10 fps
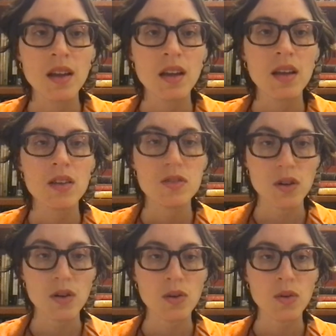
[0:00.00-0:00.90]

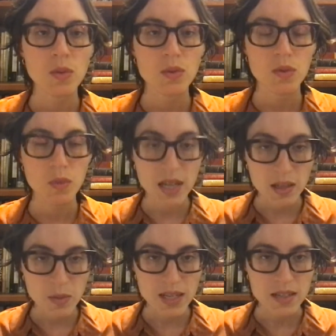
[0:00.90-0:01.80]
So the
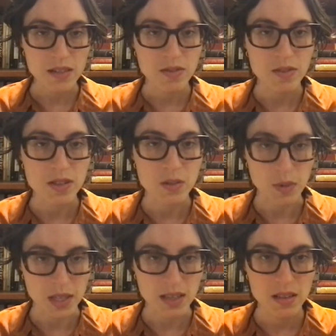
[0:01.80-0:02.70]
reading we did for this
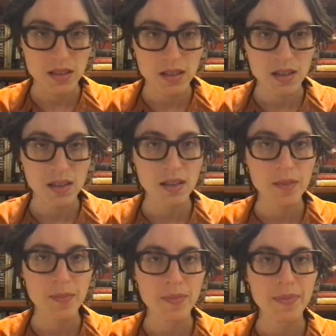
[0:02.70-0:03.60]
week,
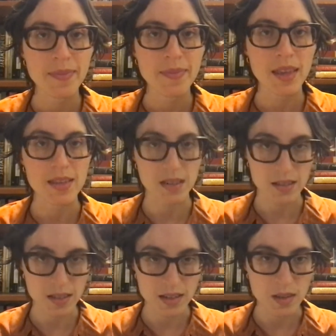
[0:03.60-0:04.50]
as I
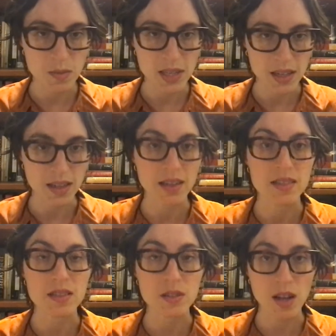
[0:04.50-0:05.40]
said at the beginning, is
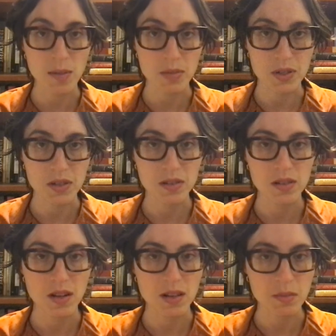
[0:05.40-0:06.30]
a chapter
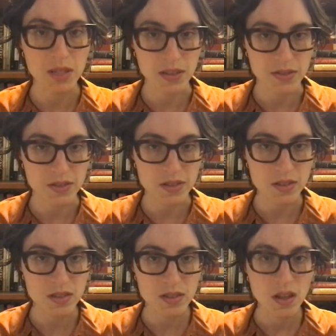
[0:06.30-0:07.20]
on
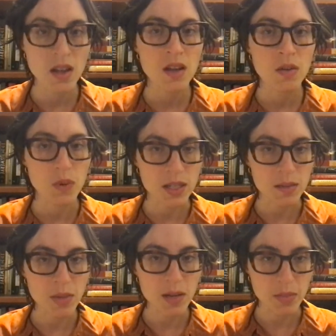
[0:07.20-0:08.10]
beneficence written
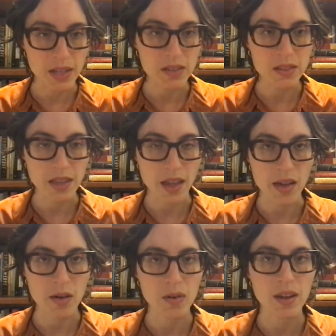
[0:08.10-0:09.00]
by Michael
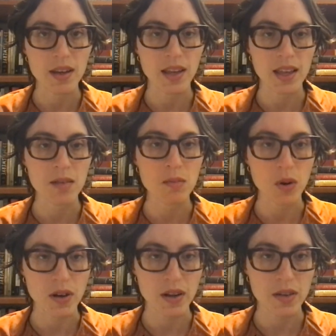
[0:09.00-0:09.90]
Yeo and Anne
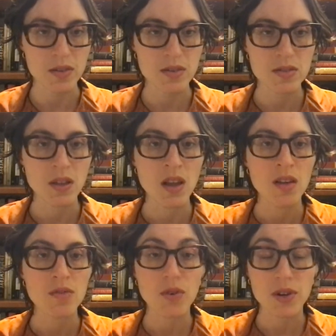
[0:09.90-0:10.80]
Morehouse
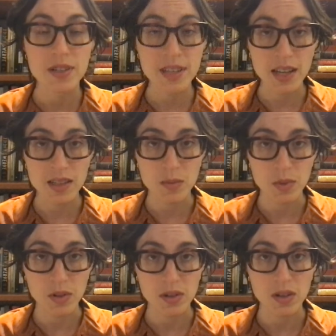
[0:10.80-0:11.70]
for a
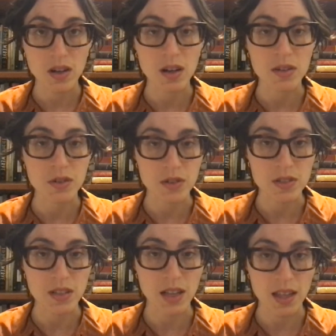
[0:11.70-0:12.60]
textbook on
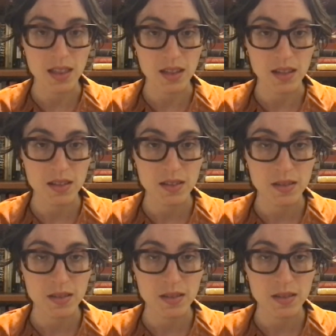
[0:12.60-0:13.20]
nursing ethics.